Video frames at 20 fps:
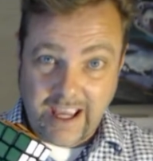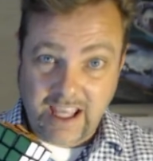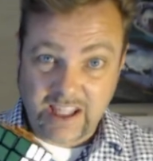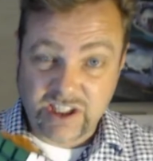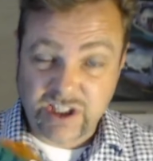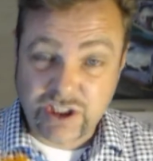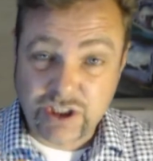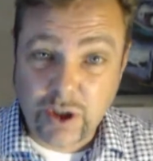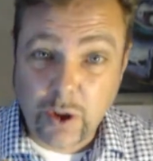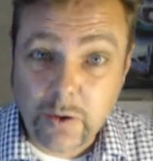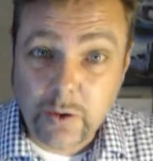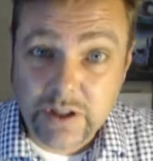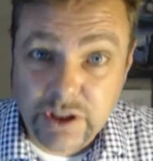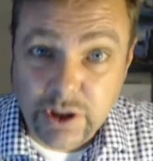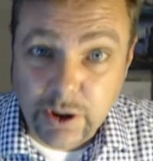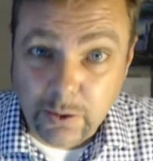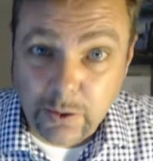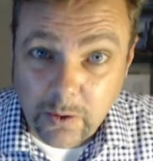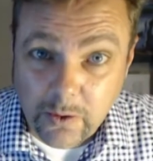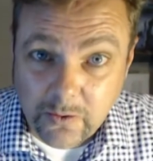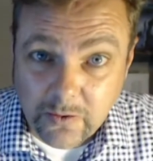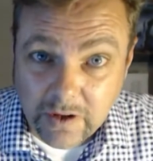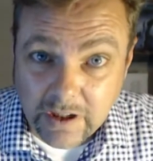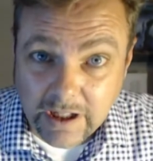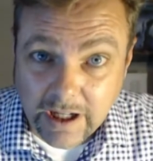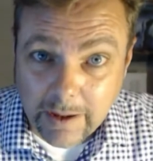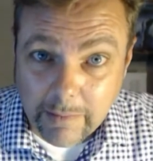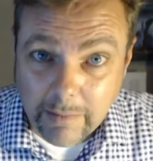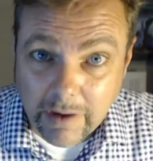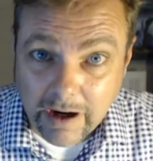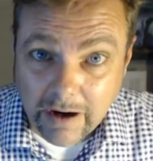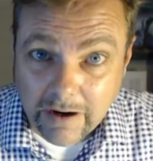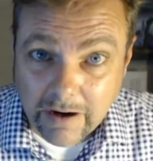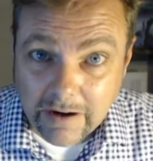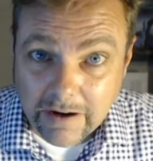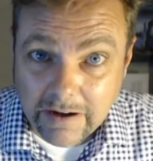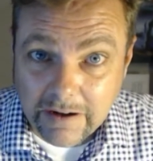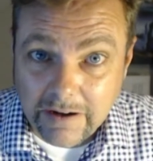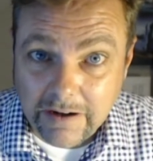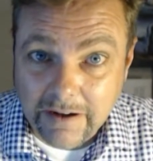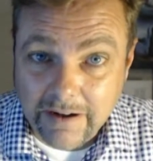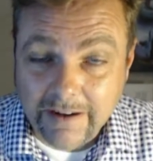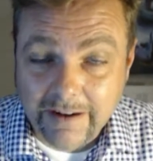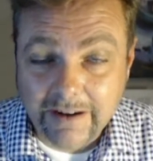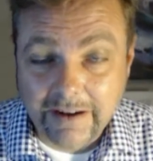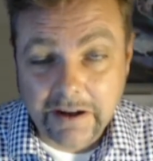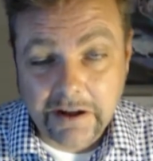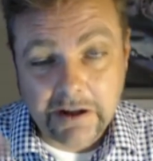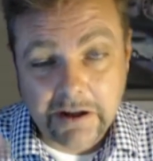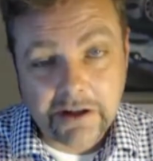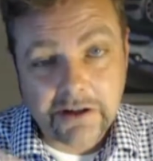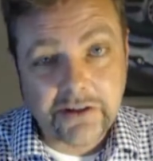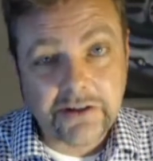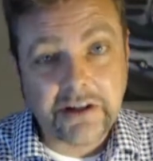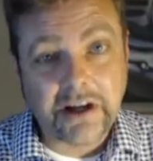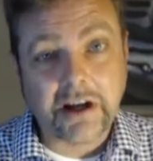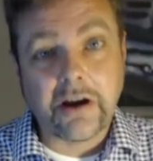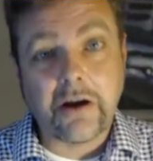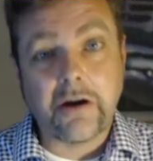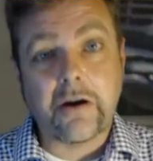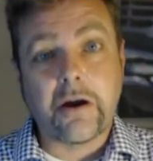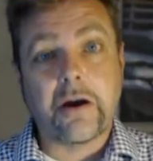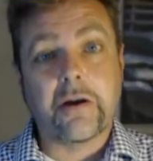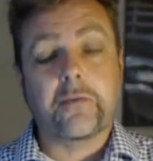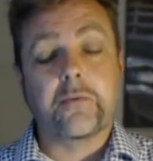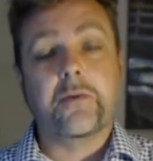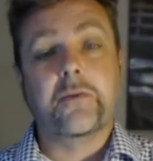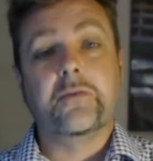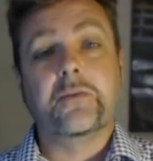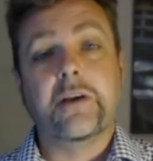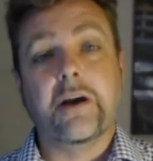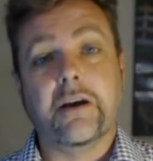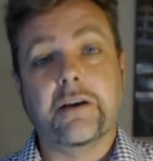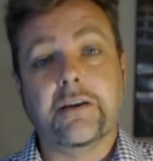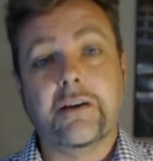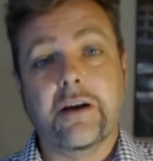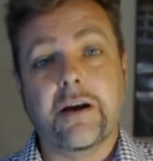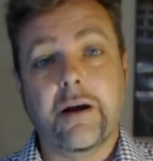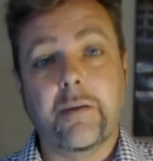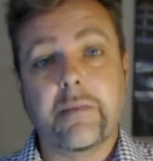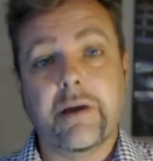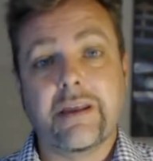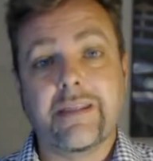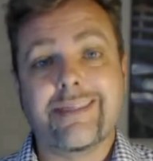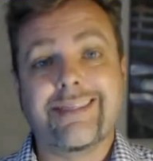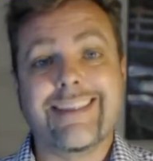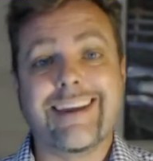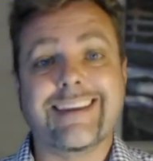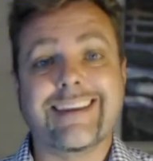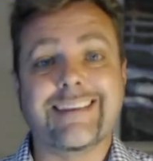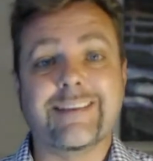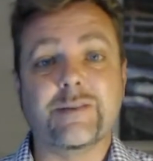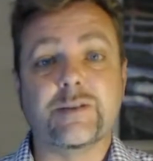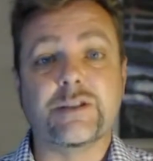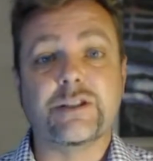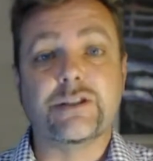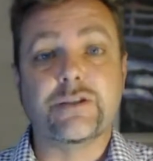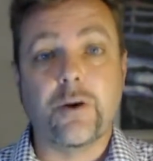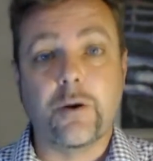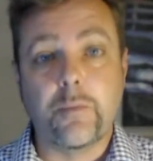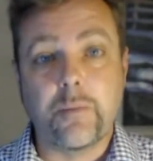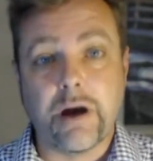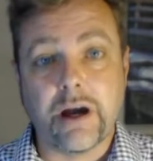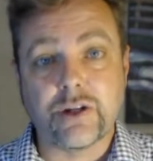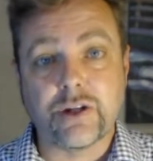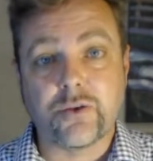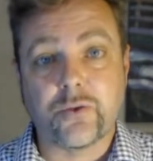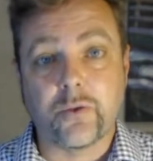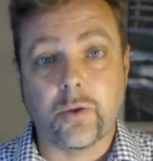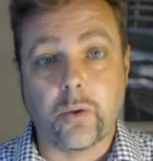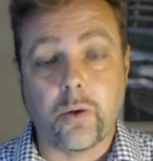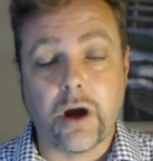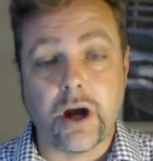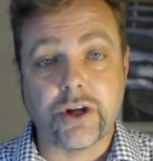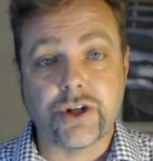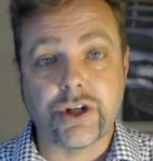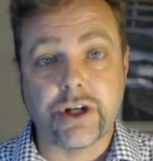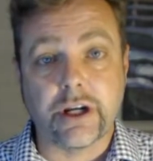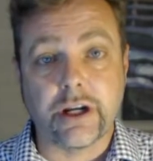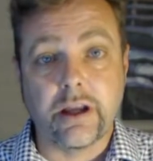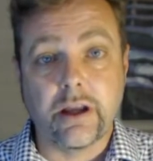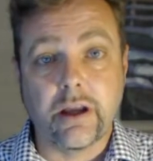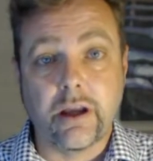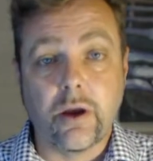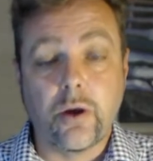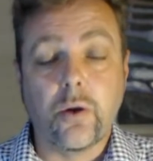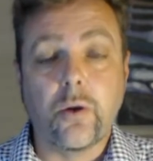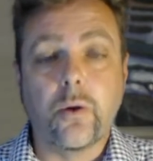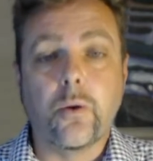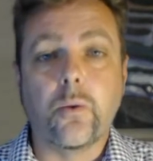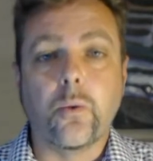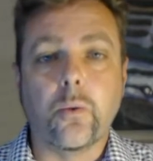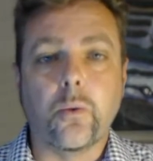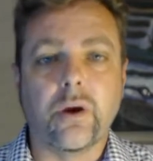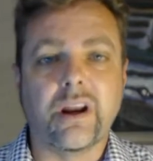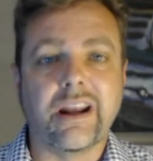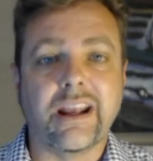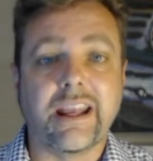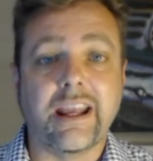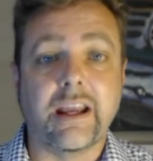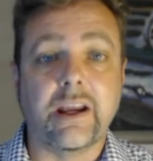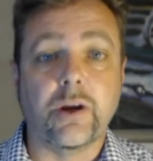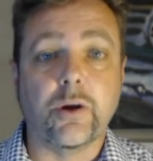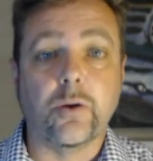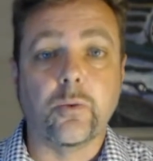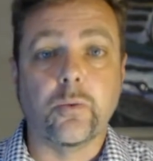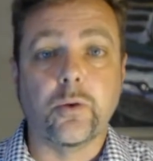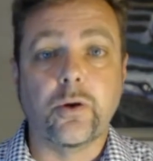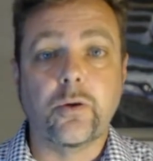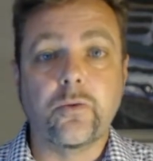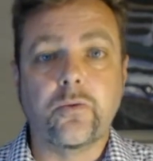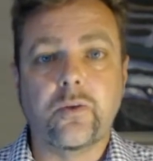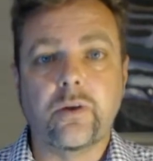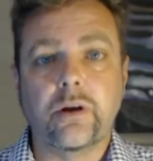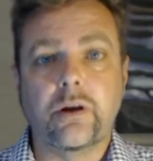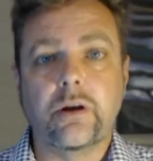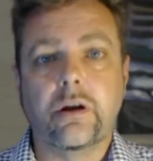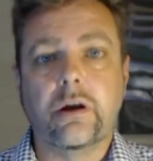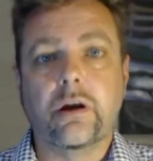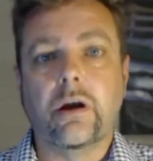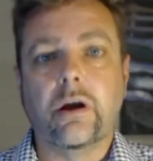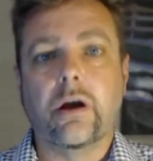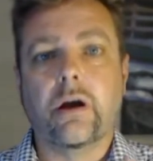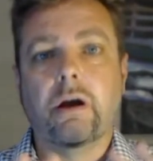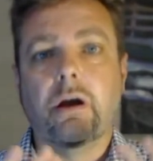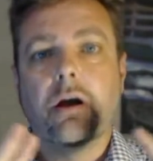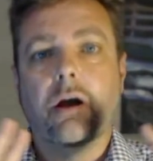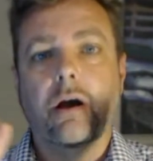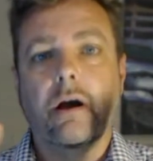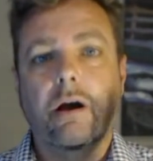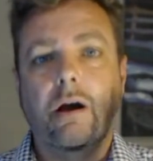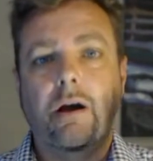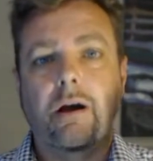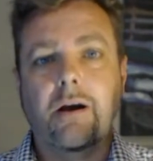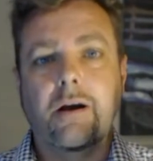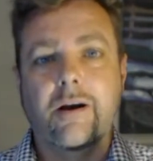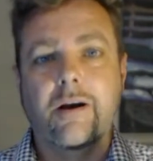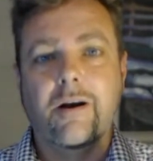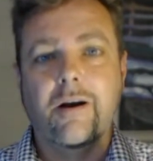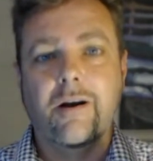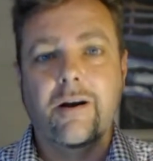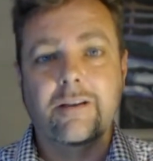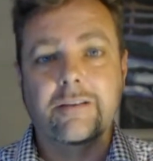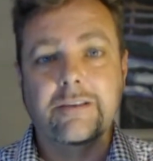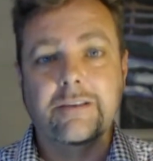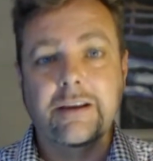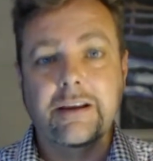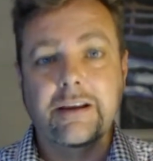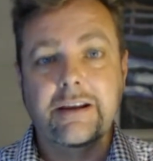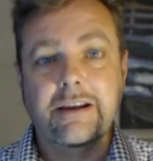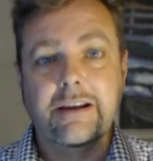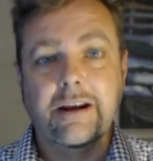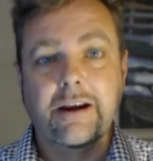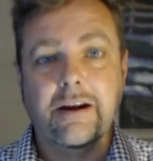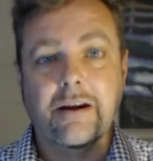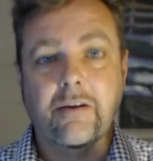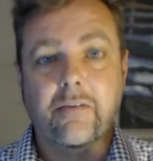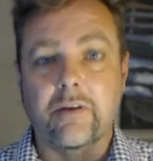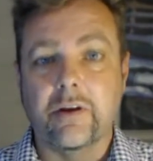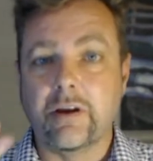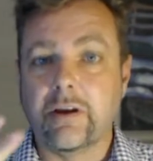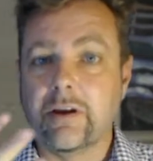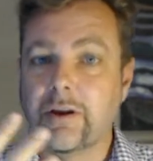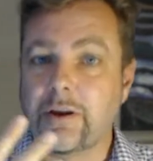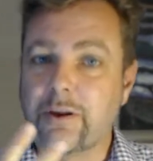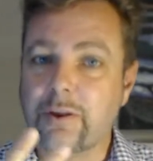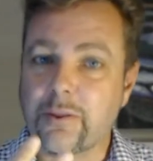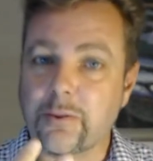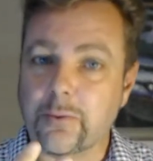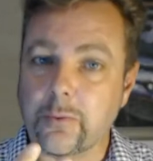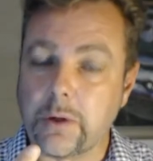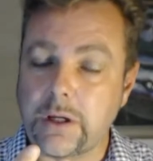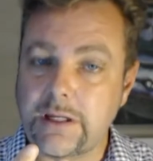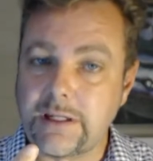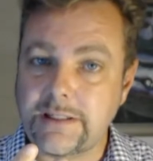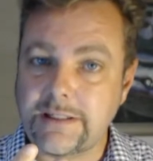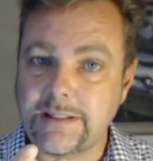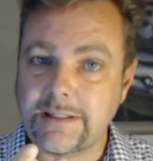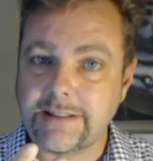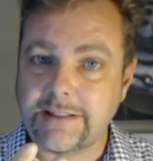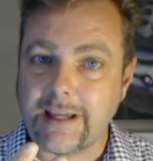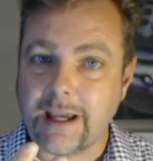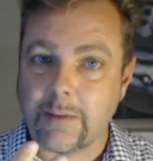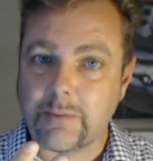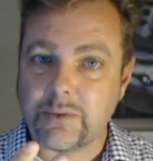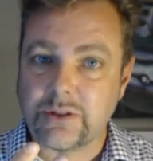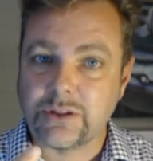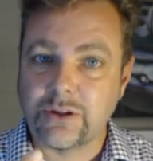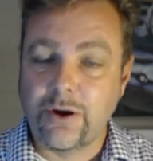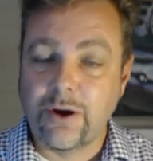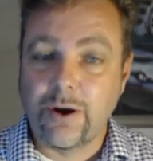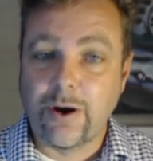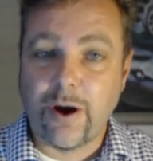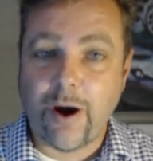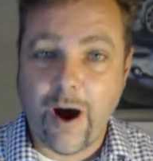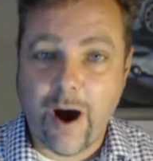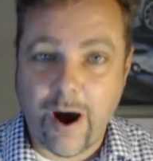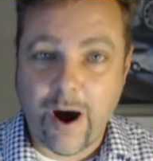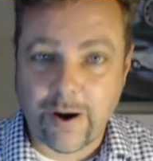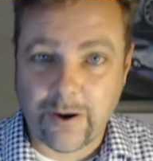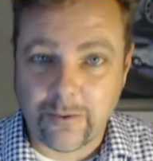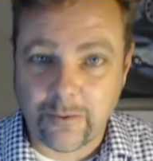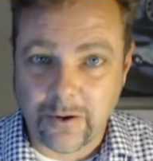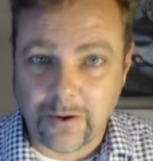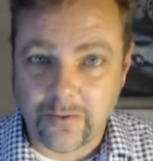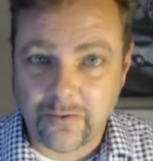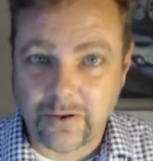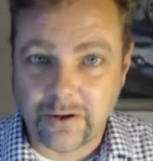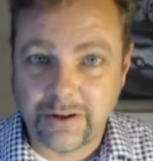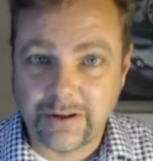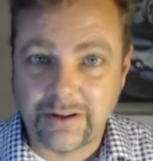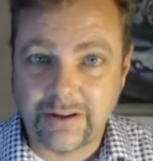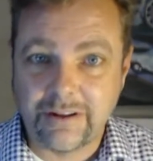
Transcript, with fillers: And so is your roofing nightmare. Check out autoroof.com. Thank you so much for watching. We're going to get your roof all taken care of. Three easy steps. Autoroof.